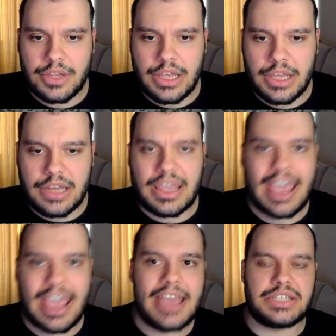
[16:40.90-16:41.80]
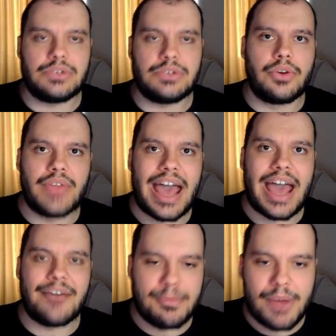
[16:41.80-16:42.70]
in case you don't
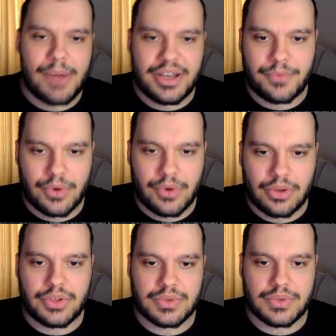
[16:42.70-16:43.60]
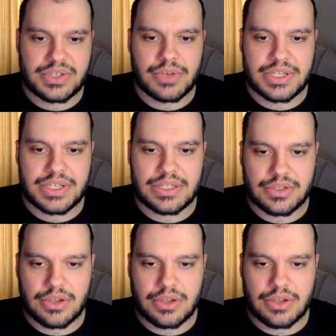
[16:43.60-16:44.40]
have the money for all of those crystals,